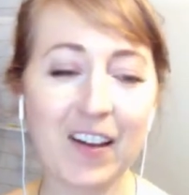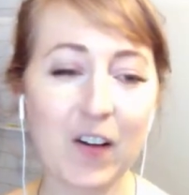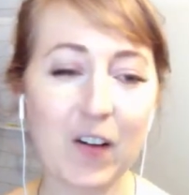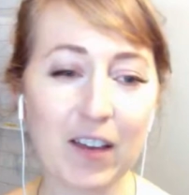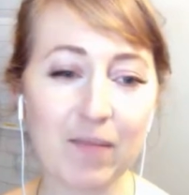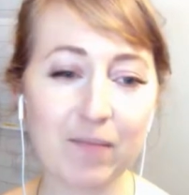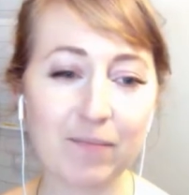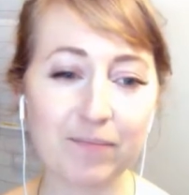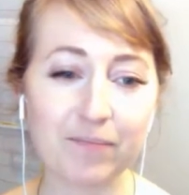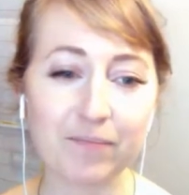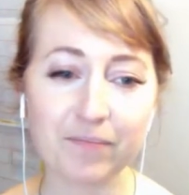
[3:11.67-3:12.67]
Okay,
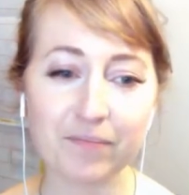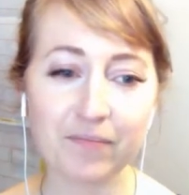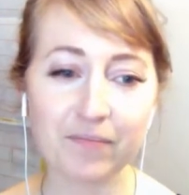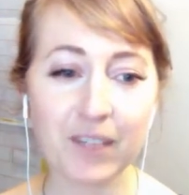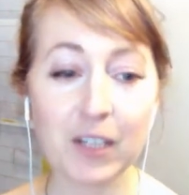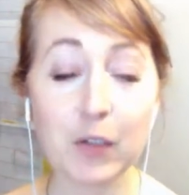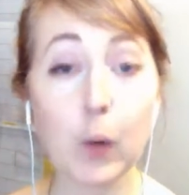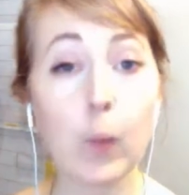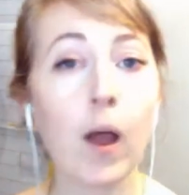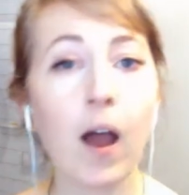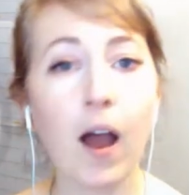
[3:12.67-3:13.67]

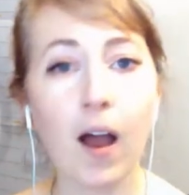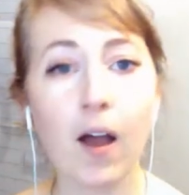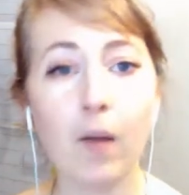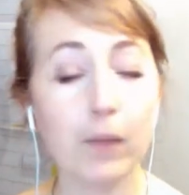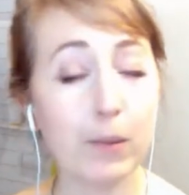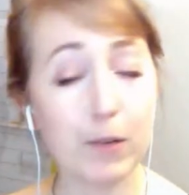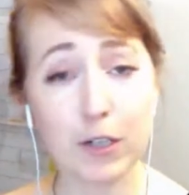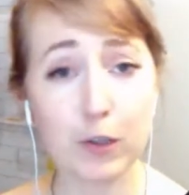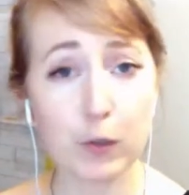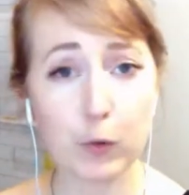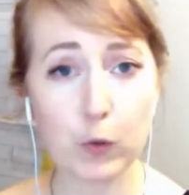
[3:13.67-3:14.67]
so let me
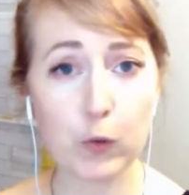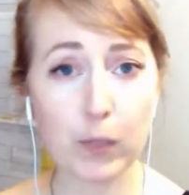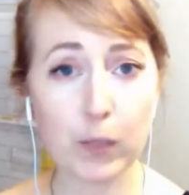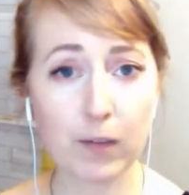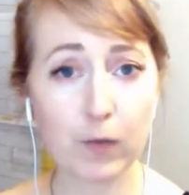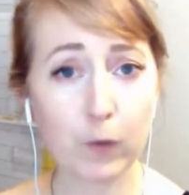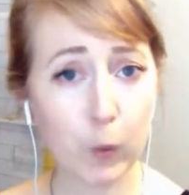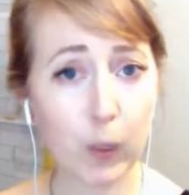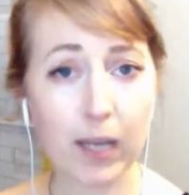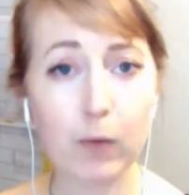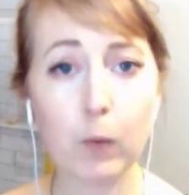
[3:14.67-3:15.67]
just introduce myself real
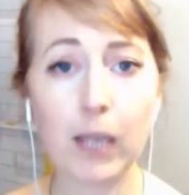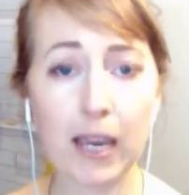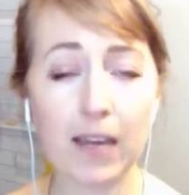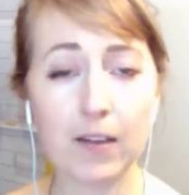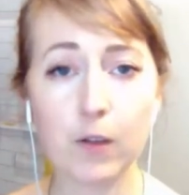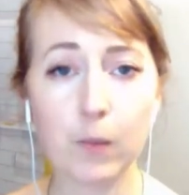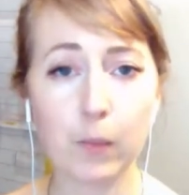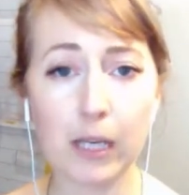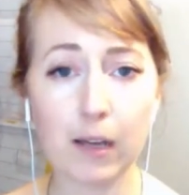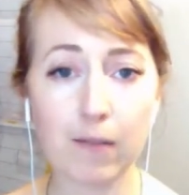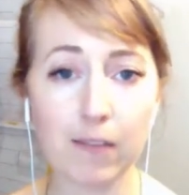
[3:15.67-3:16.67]
quick and we'll get into the
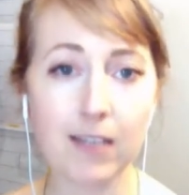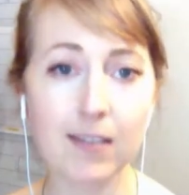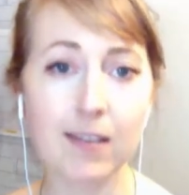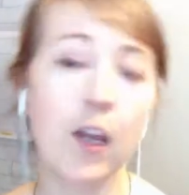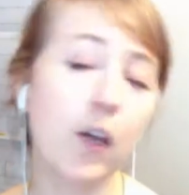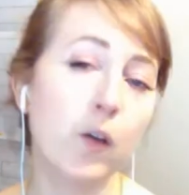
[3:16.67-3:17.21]
meat of this.